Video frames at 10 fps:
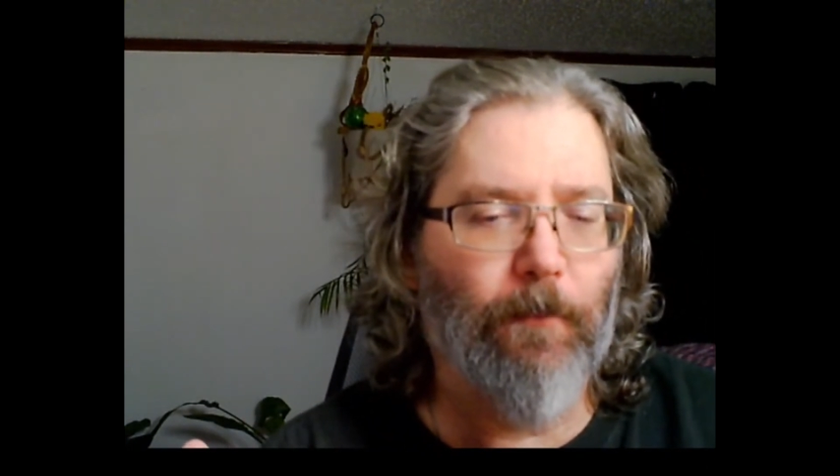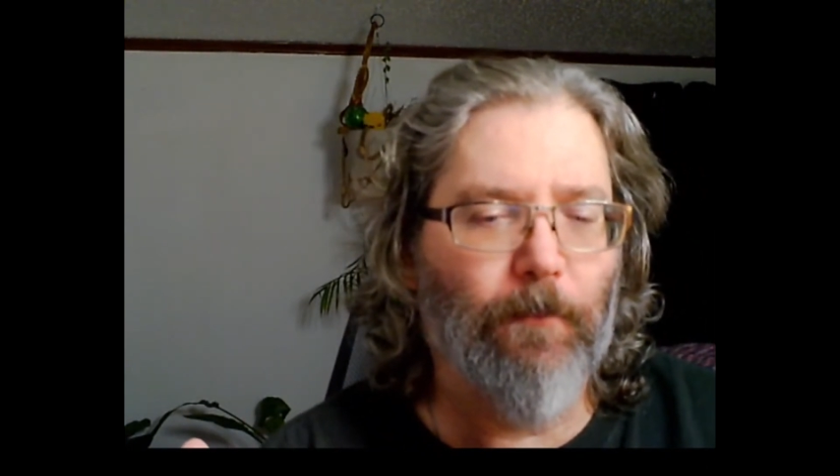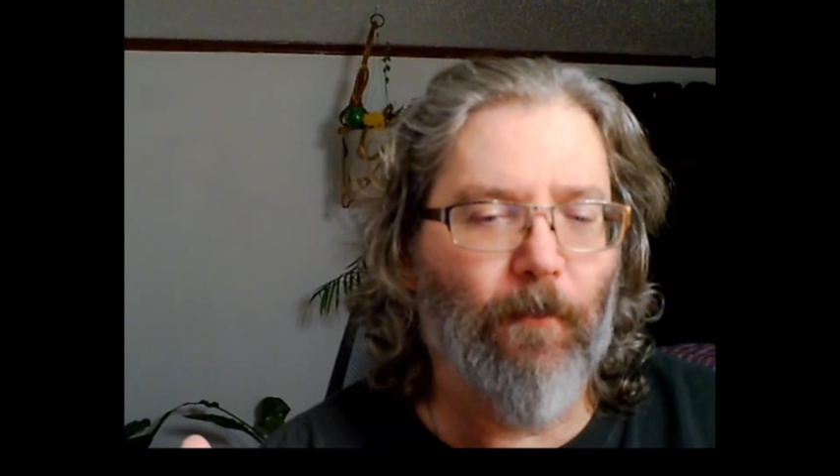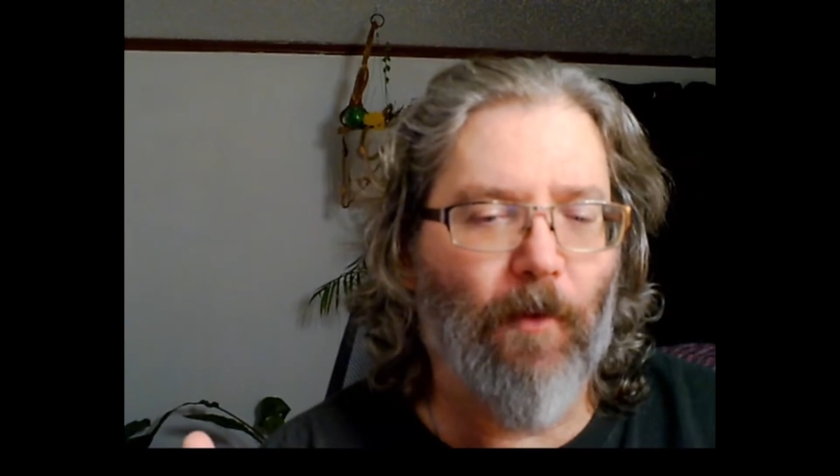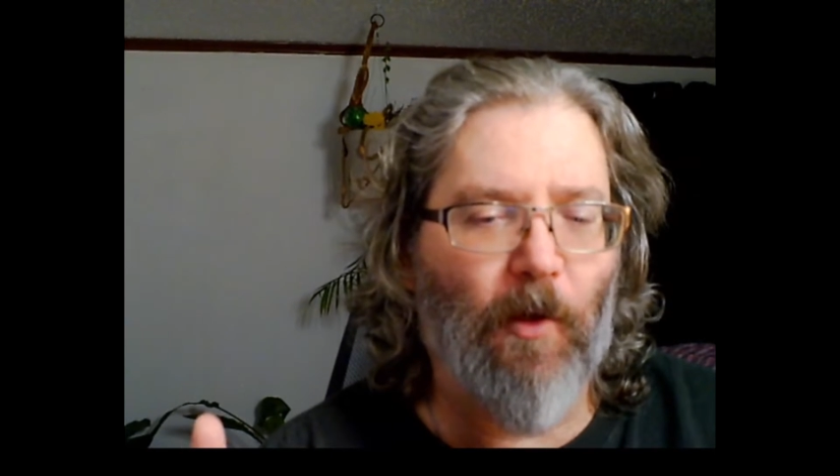
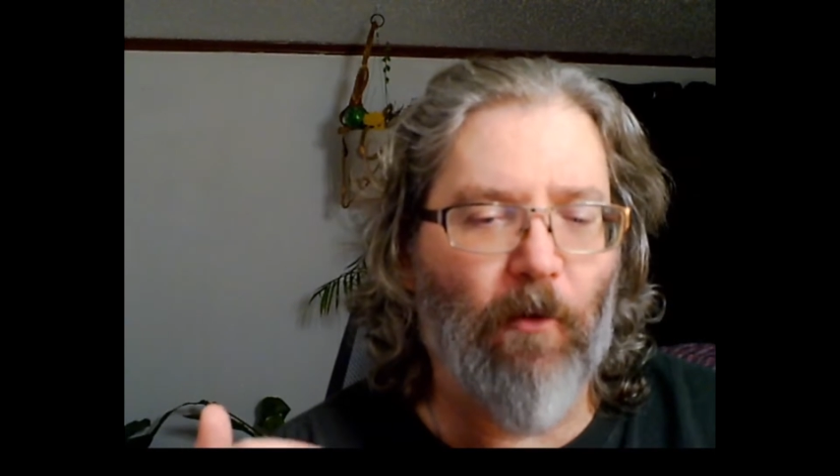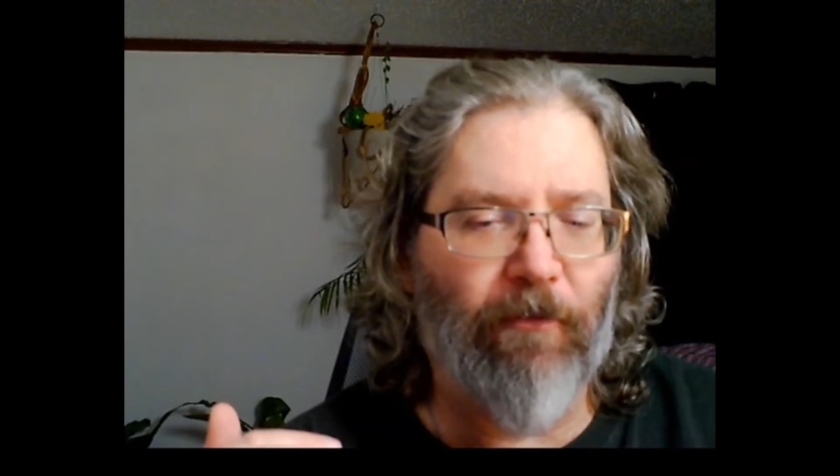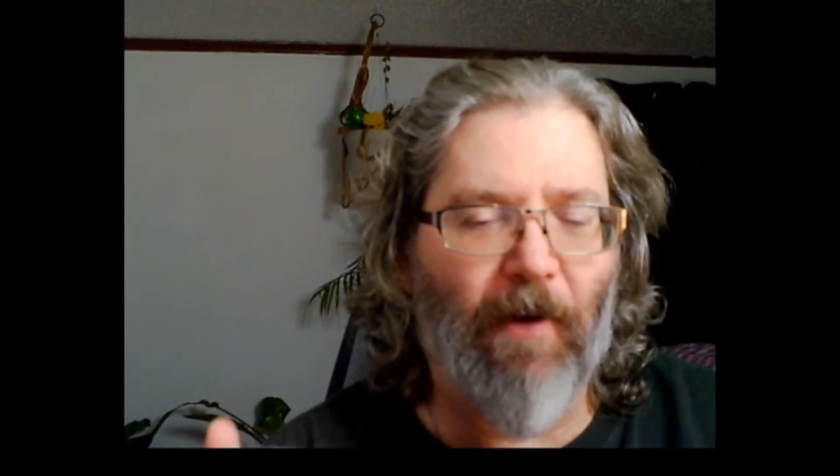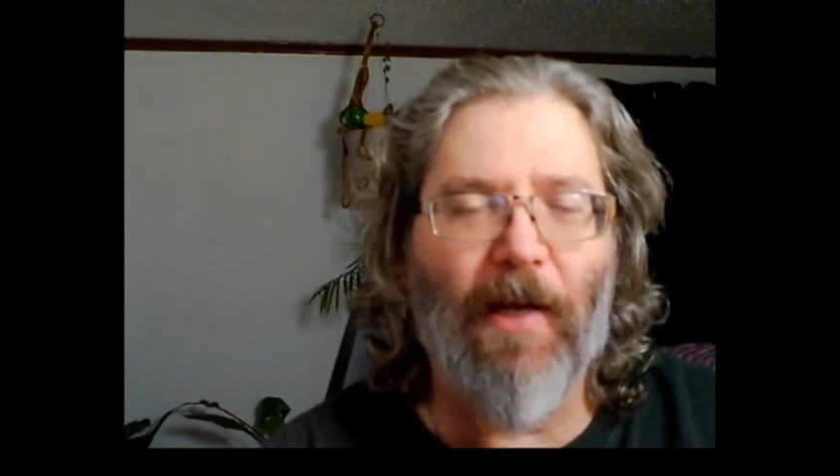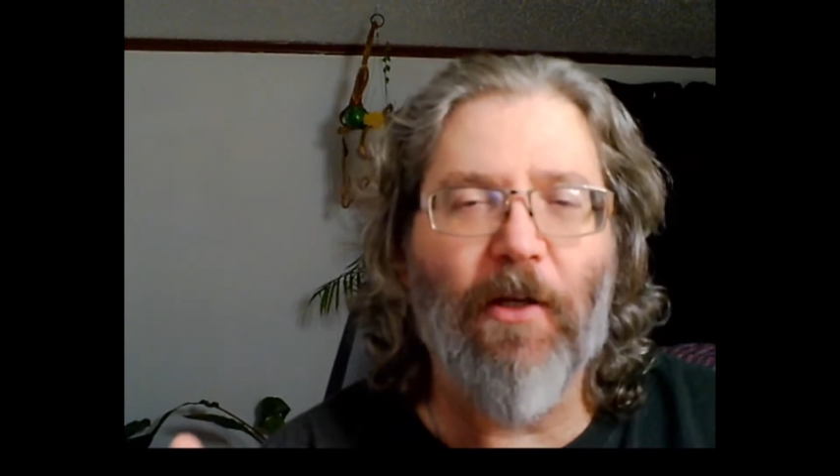You
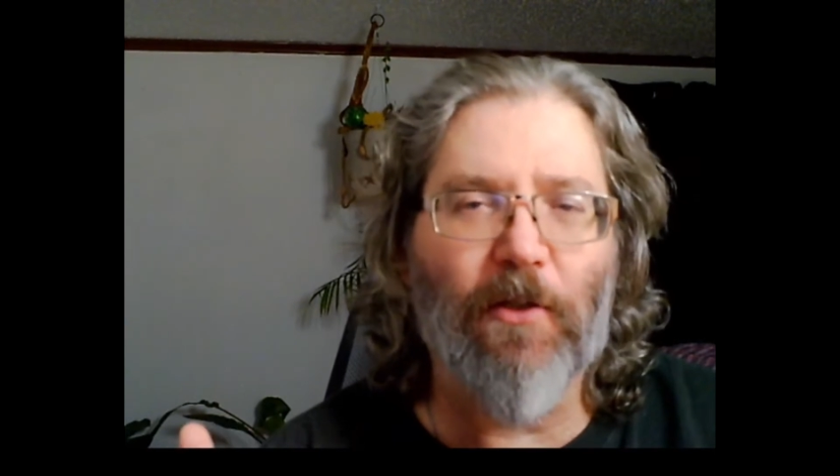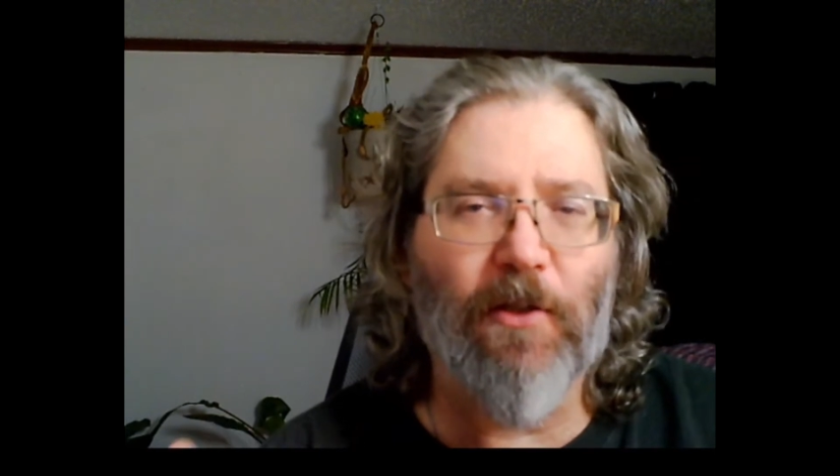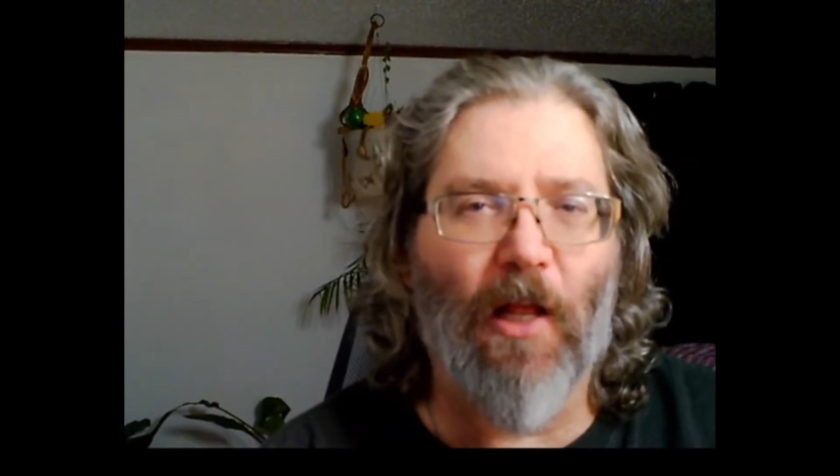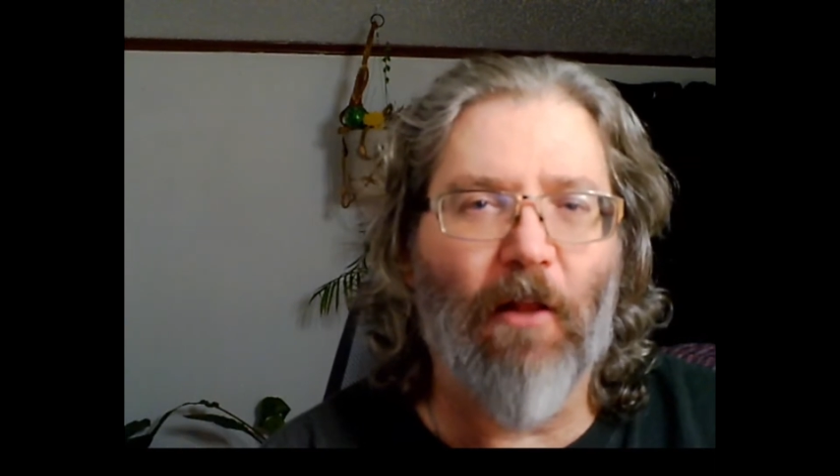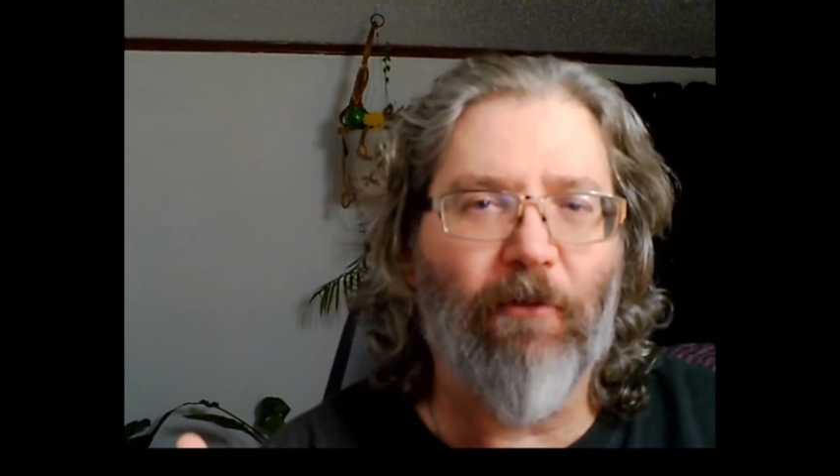find
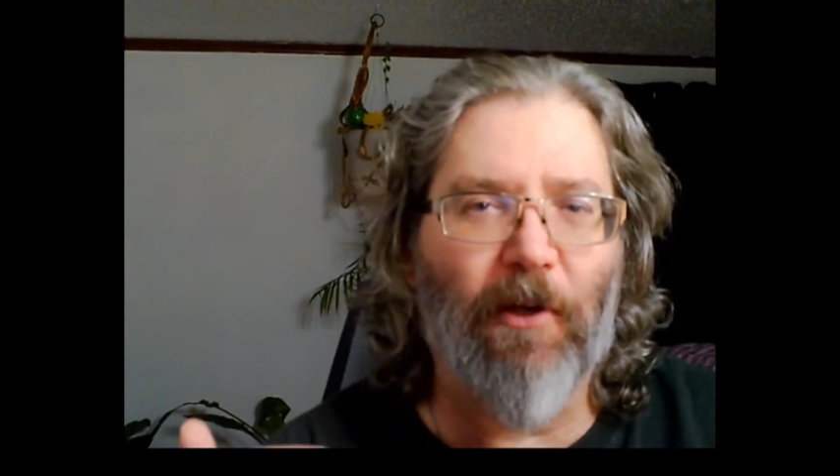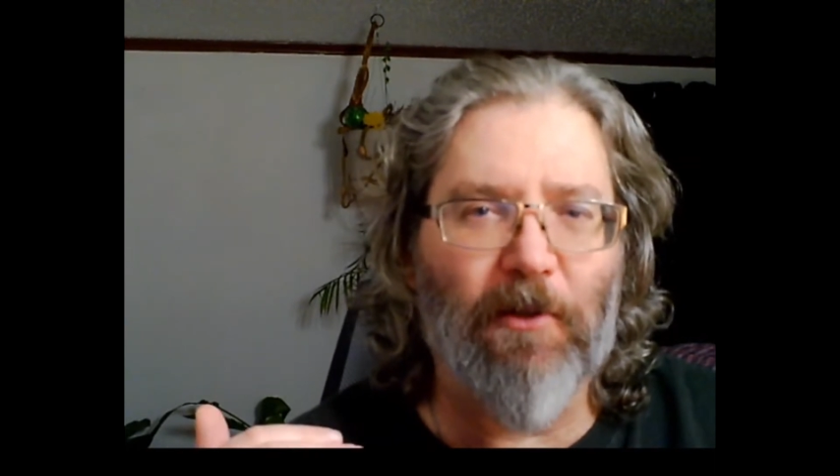yourself in a